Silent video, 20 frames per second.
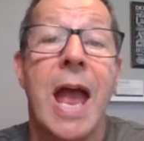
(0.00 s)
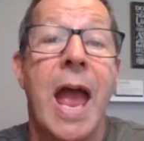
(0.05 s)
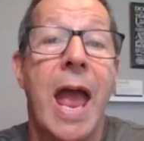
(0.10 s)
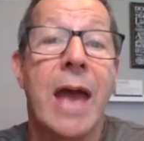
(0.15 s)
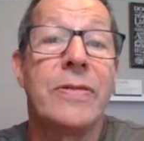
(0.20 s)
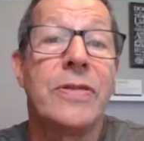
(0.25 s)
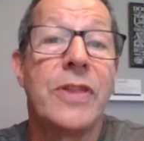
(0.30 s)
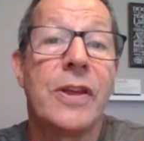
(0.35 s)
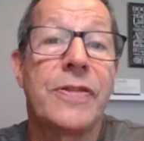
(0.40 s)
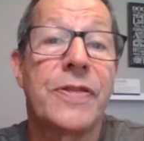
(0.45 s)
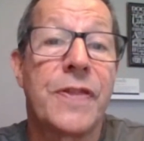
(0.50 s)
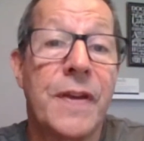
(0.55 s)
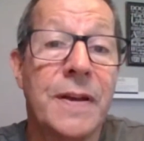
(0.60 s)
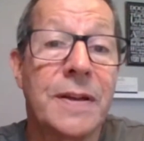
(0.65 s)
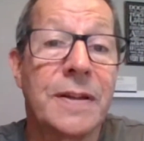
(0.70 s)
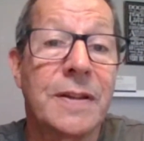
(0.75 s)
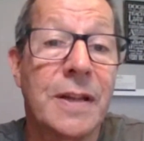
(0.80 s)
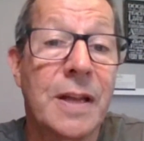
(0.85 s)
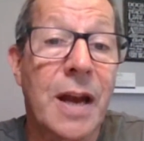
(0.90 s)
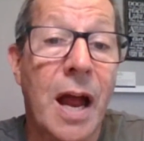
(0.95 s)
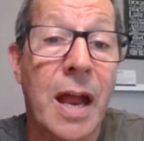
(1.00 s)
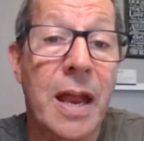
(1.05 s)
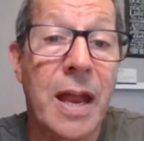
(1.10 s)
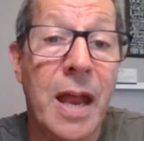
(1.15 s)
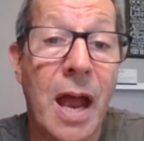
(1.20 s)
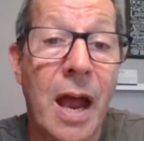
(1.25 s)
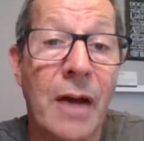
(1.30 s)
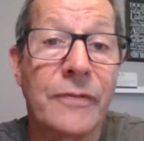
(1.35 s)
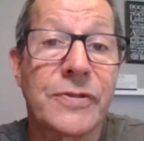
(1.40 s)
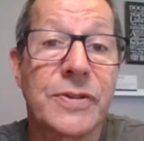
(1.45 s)
And the thing that I
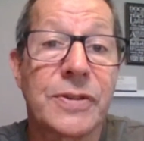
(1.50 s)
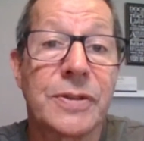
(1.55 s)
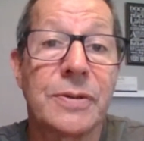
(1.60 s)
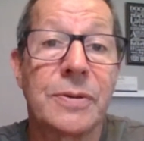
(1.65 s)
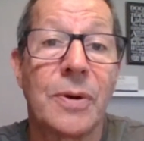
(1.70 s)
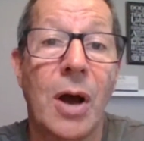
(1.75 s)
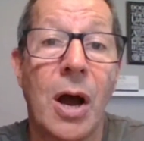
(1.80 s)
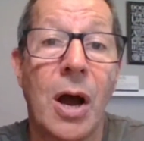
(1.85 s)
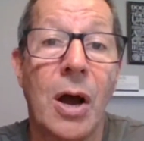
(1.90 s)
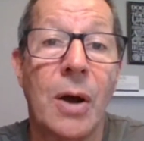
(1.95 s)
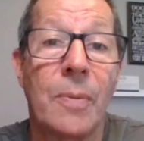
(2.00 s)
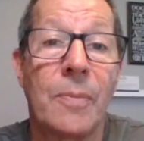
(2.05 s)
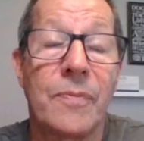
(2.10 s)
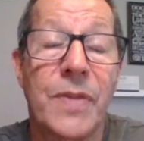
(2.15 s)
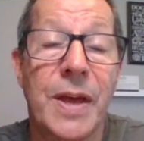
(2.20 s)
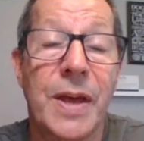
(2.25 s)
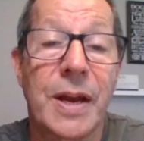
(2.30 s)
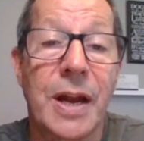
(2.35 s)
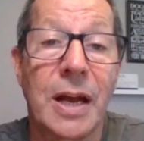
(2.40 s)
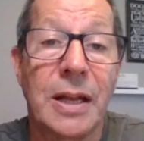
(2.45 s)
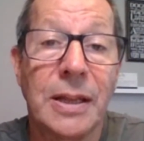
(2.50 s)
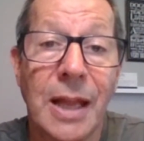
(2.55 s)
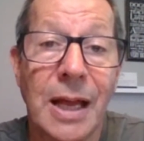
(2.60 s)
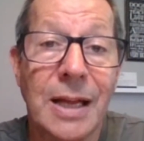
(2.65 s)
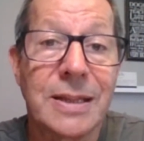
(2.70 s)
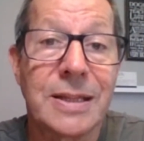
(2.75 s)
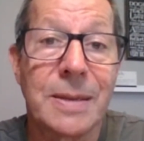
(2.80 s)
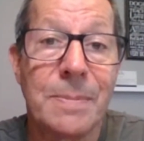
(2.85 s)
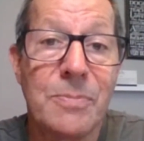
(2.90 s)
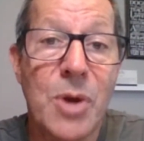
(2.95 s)
have to, that I
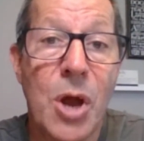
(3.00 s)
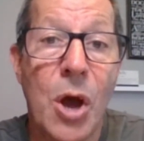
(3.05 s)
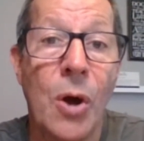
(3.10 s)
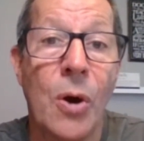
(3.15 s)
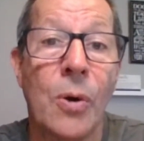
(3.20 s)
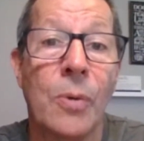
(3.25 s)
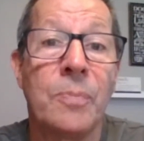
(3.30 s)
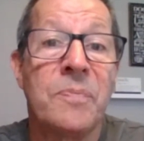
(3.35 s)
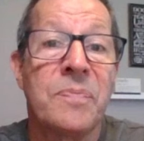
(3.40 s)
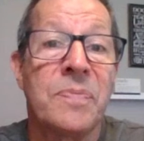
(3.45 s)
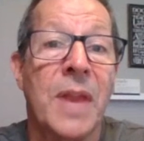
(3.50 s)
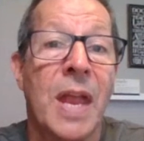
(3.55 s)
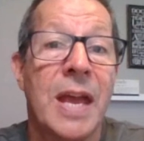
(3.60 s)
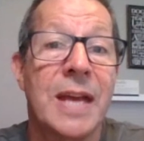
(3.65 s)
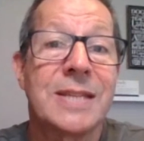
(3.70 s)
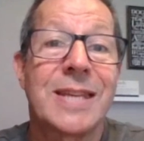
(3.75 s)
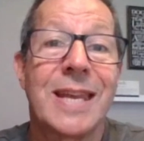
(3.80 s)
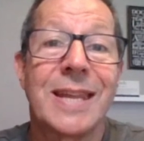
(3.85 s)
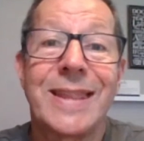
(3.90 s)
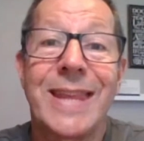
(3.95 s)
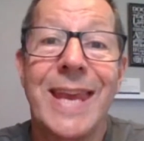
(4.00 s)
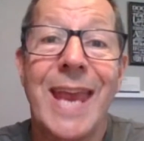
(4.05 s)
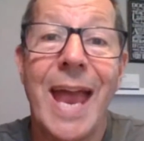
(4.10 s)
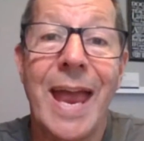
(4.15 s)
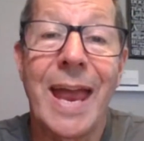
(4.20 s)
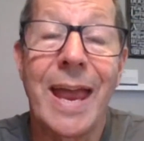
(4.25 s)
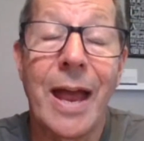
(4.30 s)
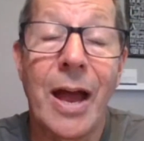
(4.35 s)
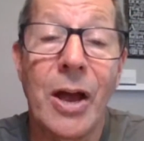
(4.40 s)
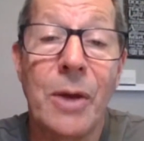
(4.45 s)
let them know is that
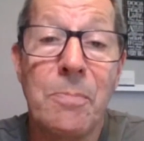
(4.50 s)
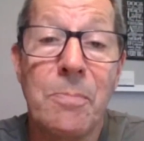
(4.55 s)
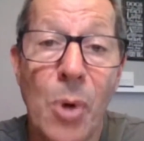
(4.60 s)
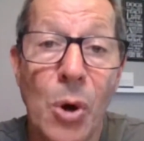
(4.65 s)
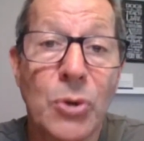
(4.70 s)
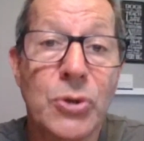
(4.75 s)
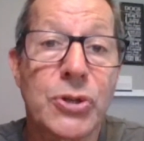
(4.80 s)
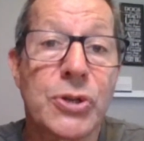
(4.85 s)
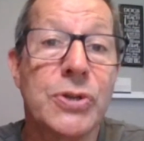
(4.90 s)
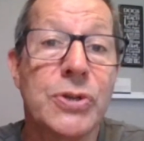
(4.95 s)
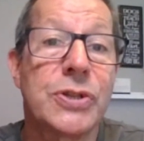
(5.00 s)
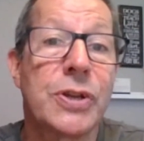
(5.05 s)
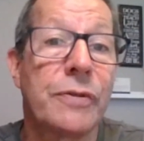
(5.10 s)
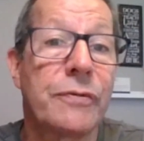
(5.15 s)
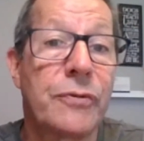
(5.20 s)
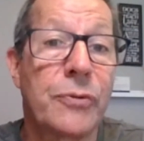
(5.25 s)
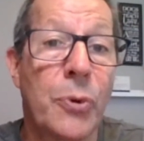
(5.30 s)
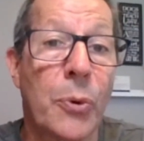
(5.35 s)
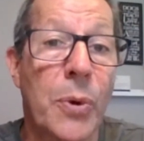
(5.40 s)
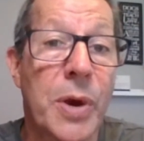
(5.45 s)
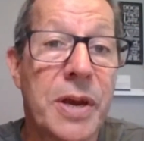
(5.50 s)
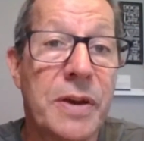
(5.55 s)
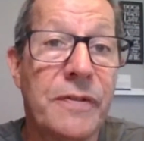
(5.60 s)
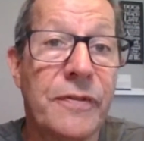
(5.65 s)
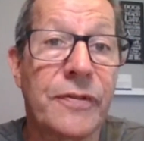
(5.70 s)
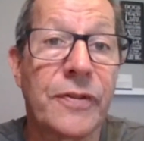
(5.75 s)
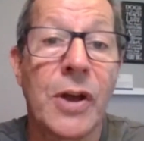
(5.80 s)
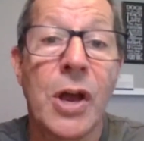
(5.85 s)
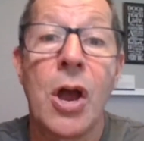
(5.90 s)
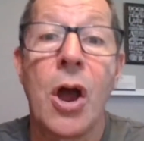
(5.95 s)
the emotions of
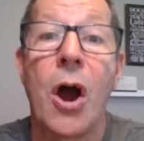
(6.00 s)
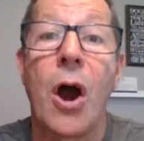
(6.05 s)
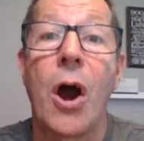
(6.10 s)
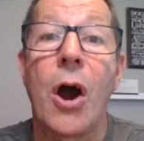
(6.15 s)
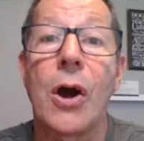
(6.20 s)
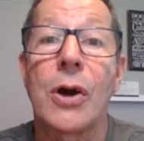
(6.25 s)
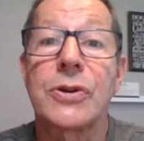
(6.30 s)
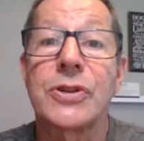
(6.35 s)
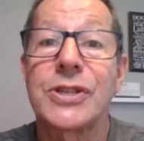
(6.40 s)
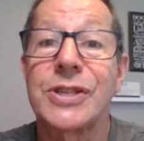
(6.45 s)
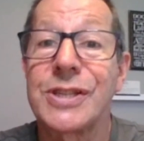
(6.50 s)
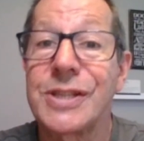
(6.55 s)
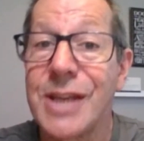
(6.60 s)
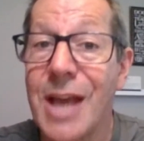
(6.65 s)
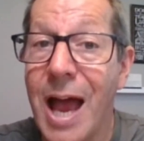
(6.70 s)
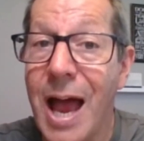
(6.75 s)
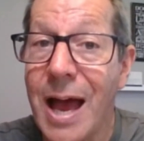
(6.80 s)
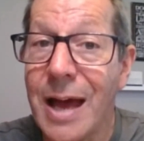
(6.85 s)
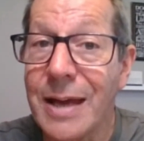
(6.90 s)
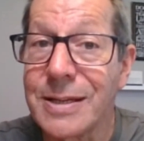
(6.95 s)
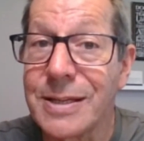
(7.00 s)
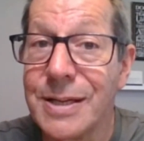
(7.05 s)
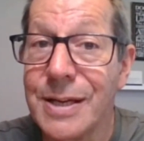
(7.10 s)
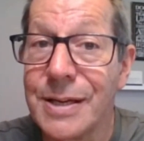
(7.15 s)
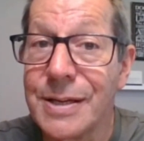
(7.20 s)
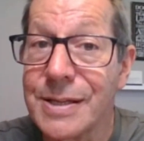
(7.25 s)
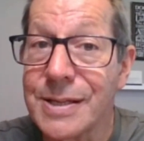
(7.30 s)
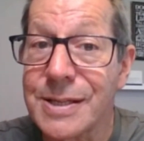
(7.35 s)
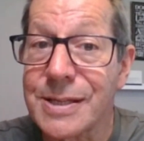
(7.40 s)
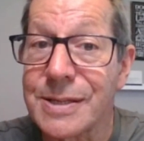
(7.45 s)
grief are
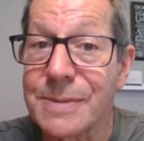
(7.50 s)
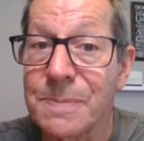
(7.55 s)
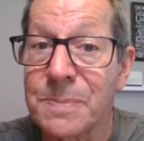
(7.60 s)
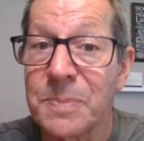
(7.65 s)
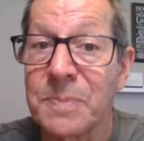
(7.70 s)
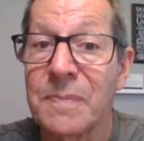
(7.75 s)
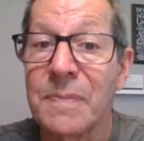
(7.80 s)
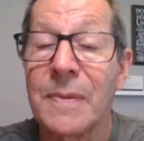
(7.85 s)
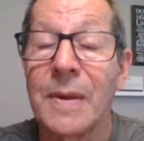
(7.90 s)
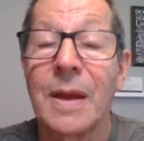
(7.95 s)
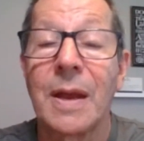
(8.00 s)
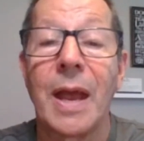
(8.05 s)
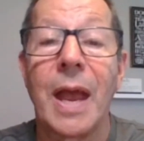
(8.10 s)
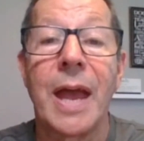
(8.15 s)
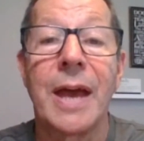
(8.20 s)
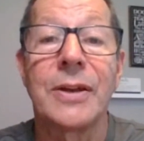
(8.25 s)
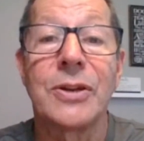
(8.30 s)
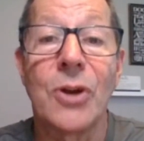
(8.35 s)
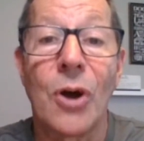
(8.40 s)
sadness and